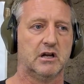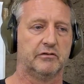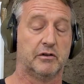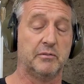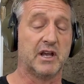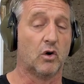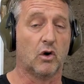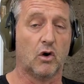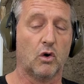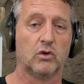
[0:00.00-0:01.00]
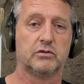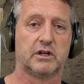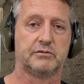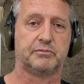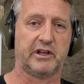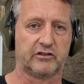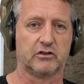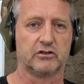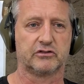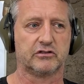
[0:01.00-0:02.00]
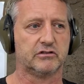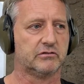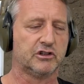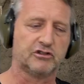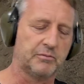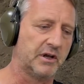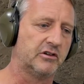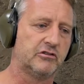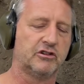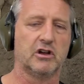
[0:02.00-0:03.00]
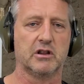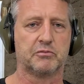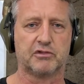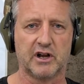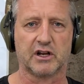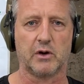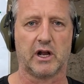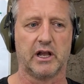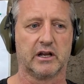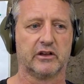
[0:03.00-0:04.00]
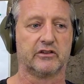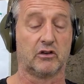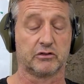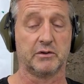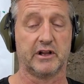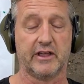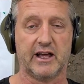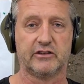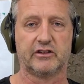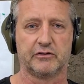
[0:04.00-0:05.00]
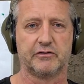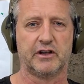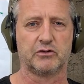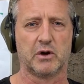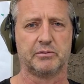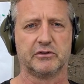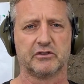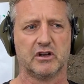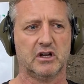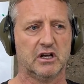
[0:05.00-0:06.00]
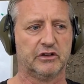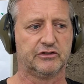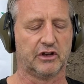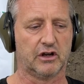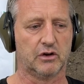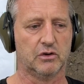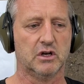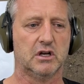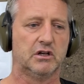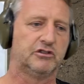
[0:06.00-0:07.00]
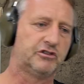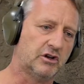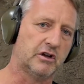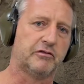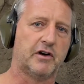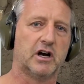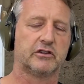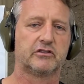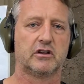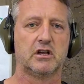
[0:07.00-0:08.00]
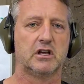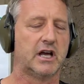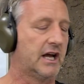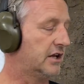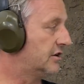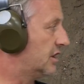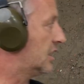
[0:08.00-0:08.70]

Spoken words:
For me, all pistols, you should be shooting them pretty quickly because ultimately they're self-defense weapons. So shoot it fast, and